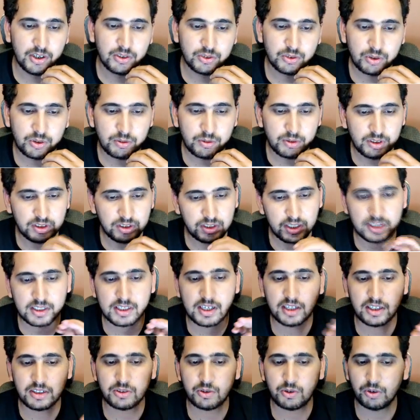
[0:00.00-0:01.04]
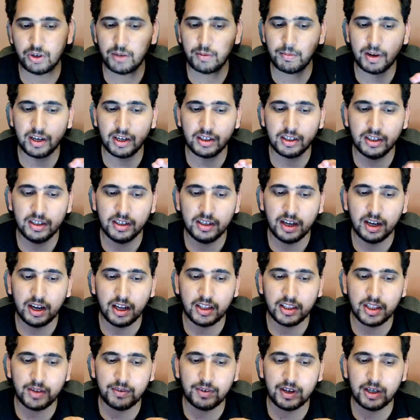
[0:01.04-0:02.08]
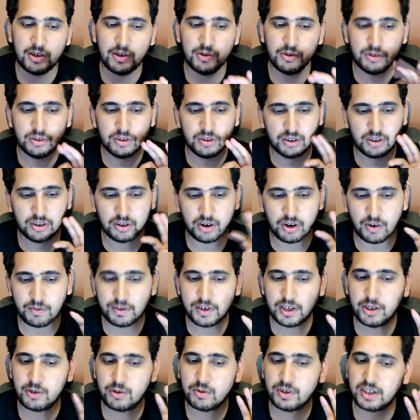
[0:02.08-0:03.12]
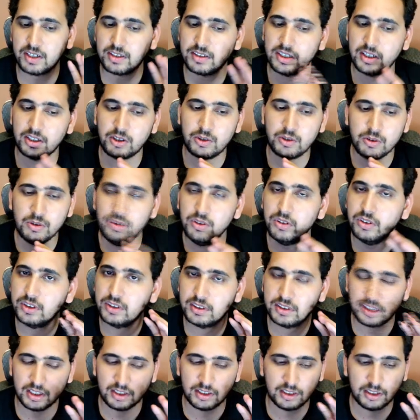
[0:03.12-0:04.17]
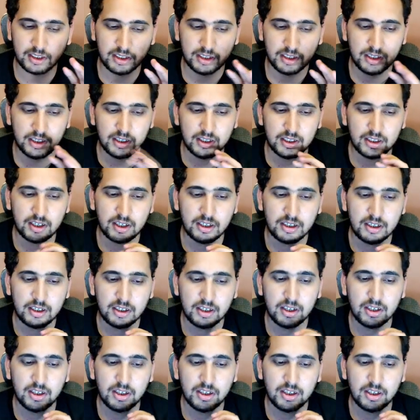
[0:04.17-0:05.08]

So this gets rolled back and the value of key 2 gets set to 10, right?